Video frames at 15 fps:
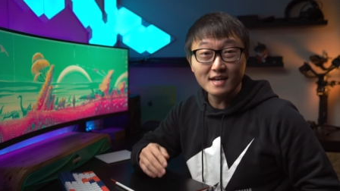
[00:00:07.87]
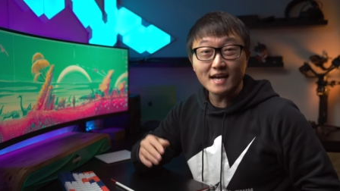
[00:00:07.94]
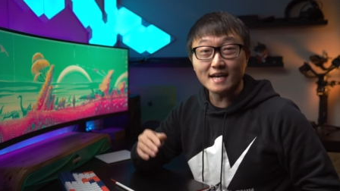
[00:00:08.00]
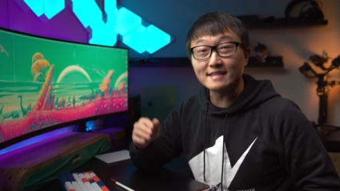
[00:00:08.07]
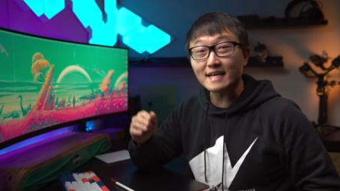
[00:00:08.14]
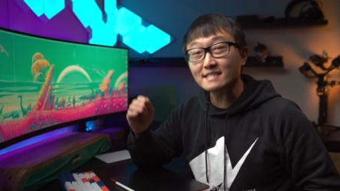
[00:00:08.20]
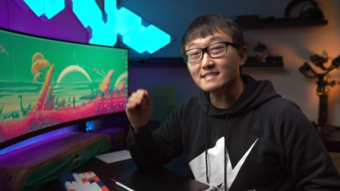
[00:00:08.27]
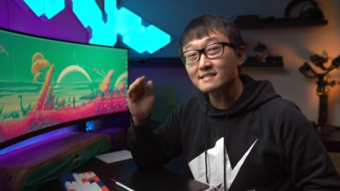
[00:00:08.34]

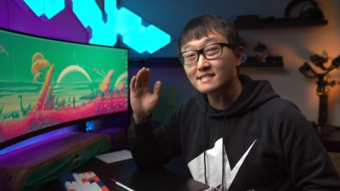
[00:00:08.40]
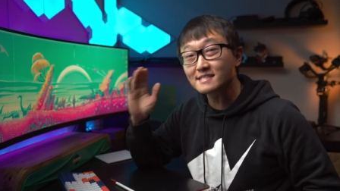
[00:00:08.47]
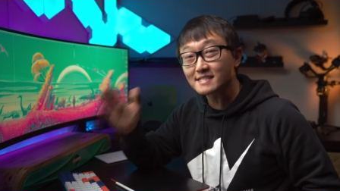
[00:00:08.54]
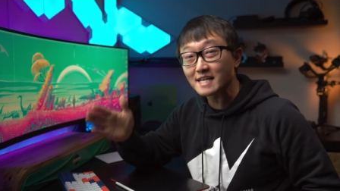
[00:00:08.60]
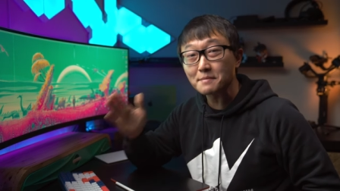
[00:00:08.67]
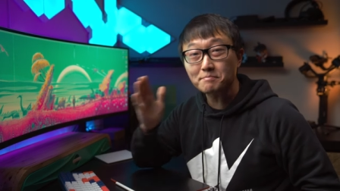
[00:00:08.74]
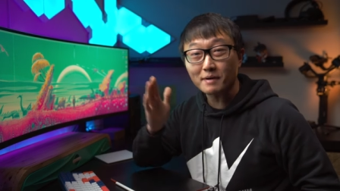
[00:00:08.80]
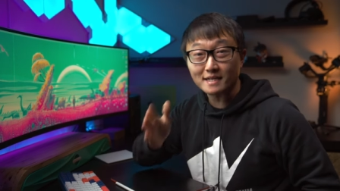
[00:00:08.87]
And that's a
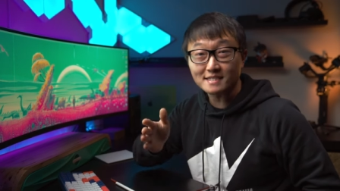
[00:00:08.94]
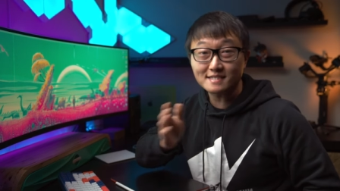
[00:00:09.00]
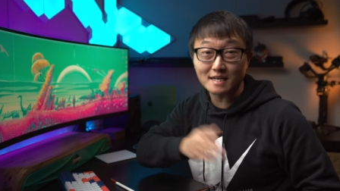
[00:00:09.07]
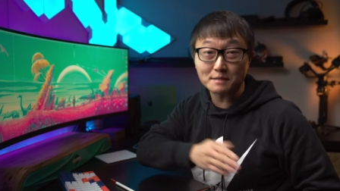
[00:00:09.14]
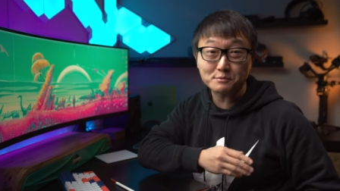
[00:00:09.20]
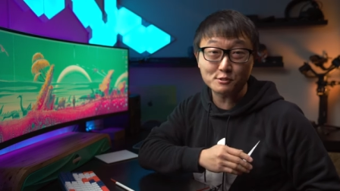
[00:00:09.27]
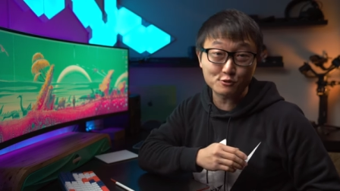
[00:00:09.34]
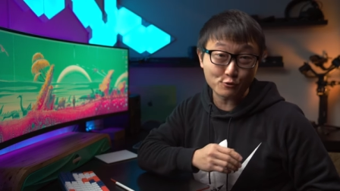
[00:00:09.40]

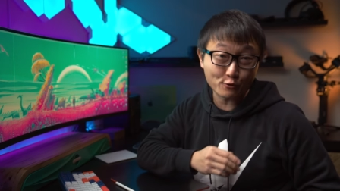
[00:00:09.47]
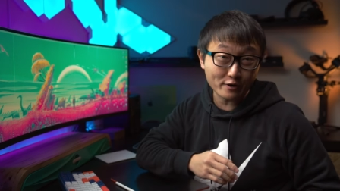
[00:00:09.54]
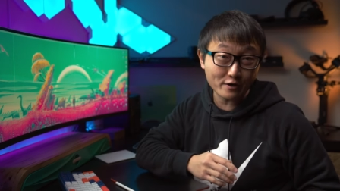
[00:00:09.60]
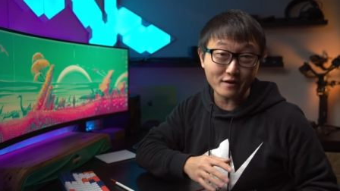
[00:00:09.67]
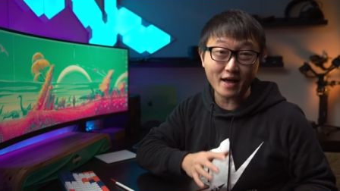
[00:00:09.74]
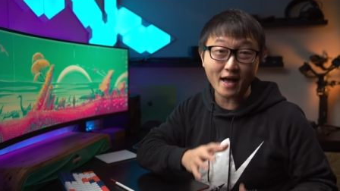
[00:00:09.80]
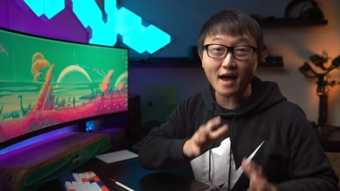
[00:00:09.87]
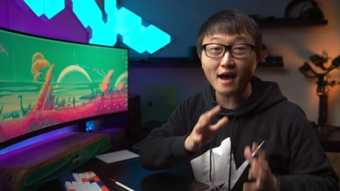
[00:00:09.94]
step-by-step -step
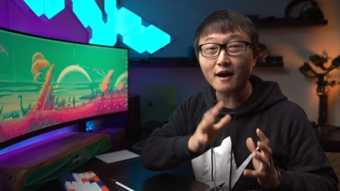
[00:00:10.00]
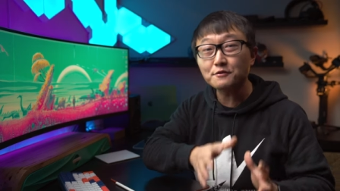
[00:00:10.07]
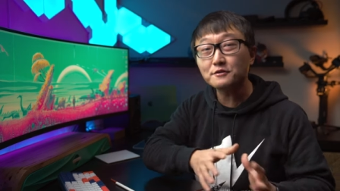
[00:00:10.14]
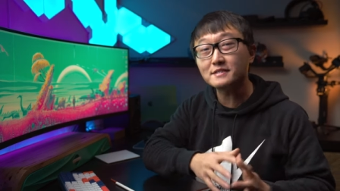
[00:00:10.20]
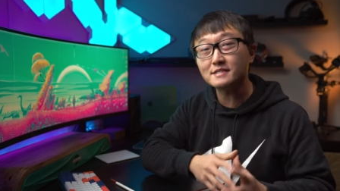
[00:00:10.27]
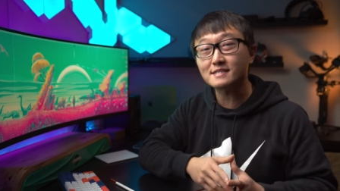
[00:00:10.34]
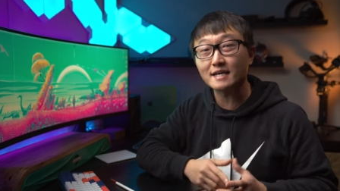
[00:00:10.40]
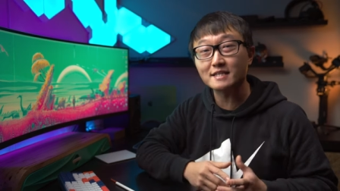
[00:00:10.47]
tutorial on how to
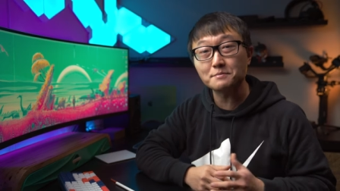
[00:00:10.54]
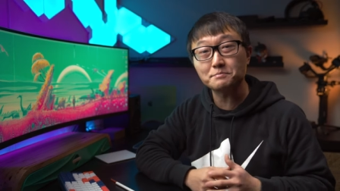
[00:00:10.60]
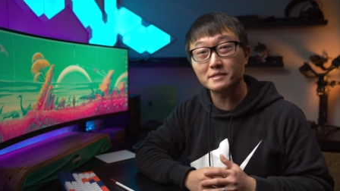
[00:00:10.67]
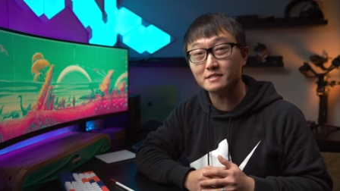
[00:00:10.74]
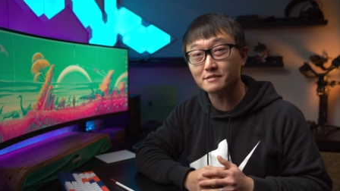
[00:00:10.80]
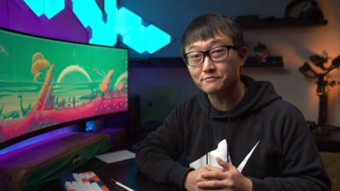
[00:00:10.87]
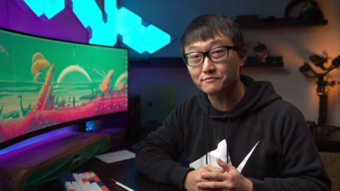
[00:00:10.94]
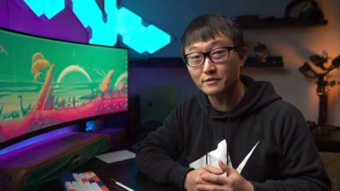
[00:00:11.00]
design a
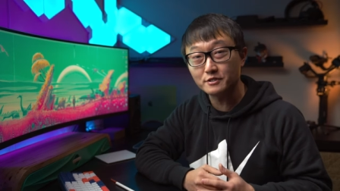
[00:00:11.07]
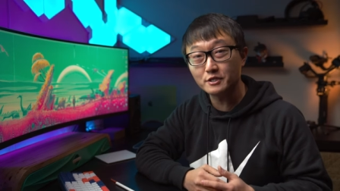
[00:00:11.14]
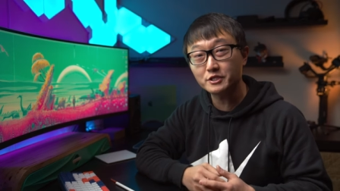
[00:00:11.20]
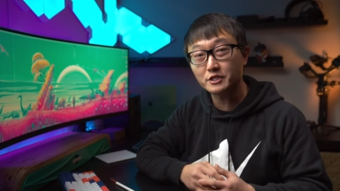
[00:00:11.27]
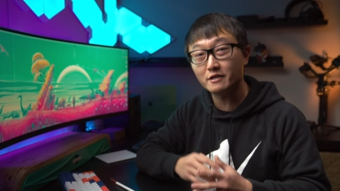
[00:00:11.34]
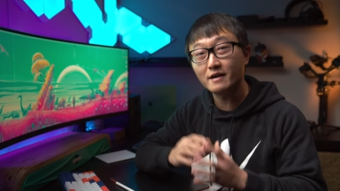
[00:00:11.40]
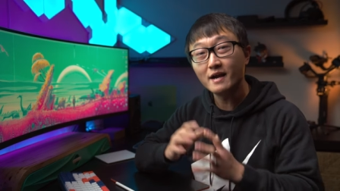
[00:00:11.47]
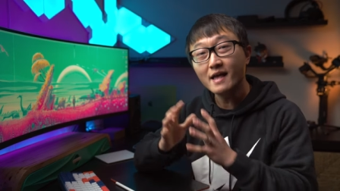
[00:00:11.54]
piece of
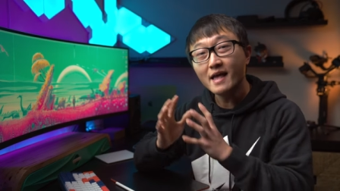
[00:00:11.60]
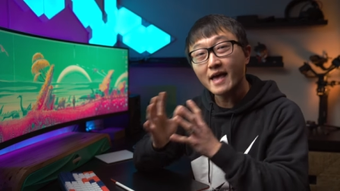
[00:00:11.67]
furniture